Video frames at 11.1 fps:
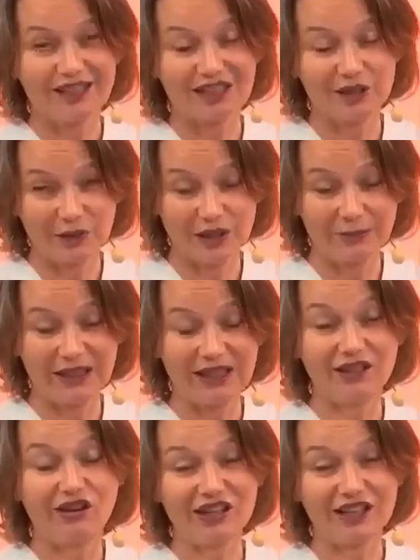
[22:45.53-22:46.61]
it will be
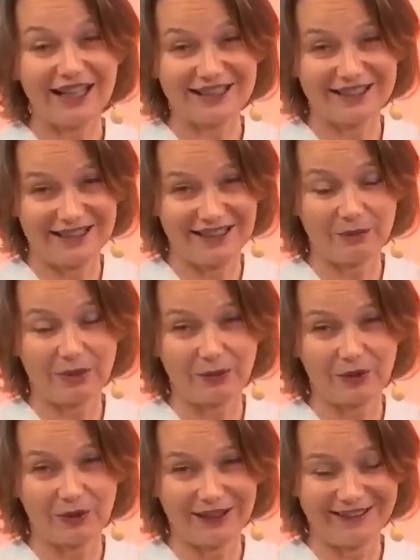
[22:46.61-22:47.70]
long-lasting
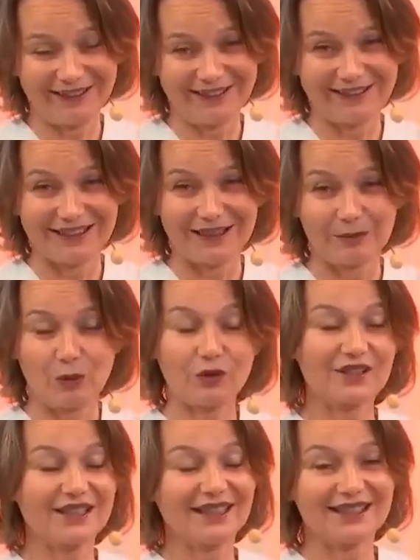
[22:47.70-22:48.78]
papilla,
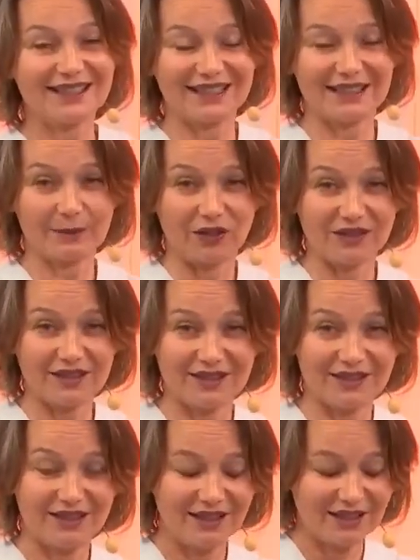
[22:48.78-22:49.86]
more than 6 months.